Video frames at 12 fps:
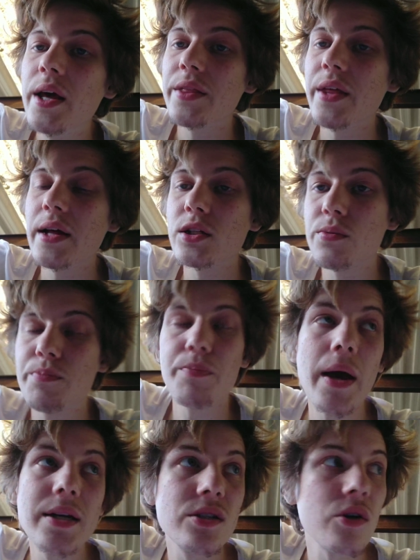That's
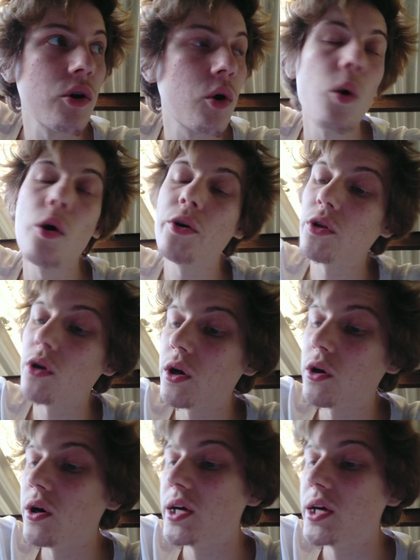based on a quote that I got.